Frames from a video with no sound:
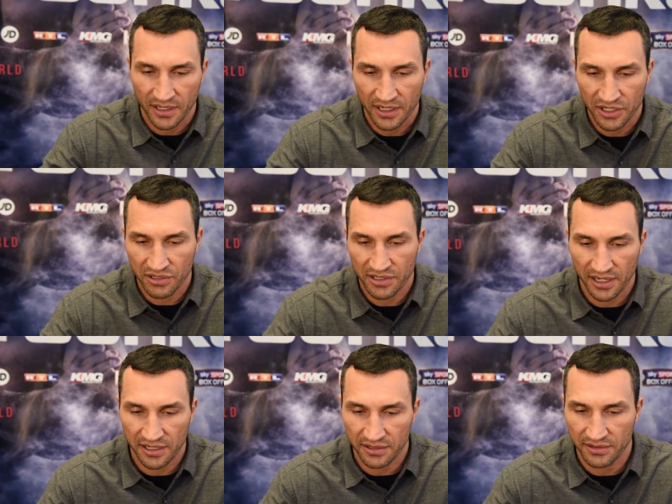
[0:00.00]
issues
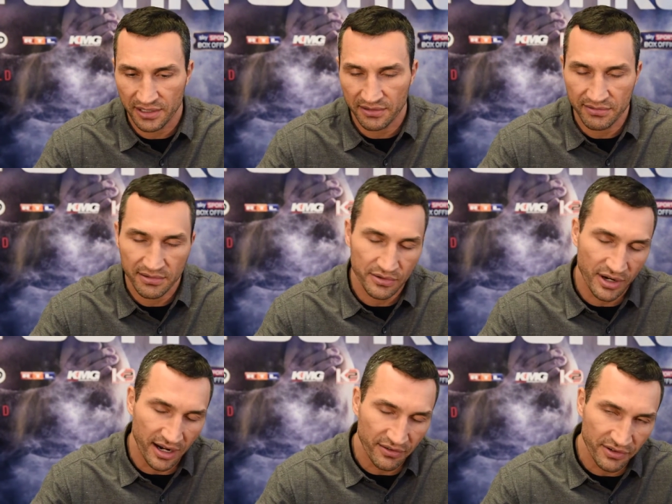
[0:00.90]
that it, you need to
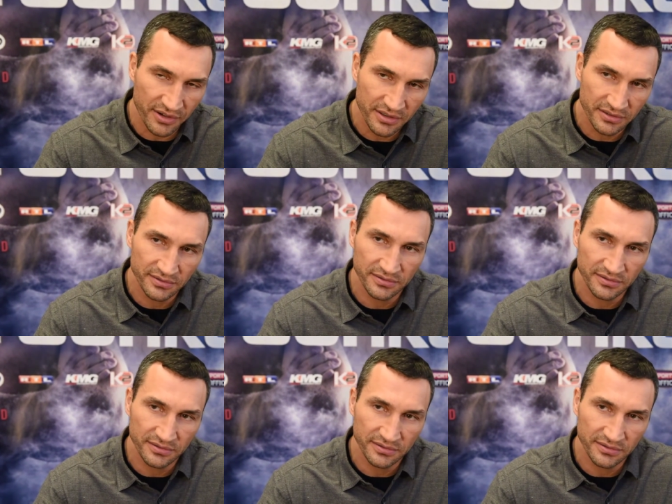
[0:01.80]
cover.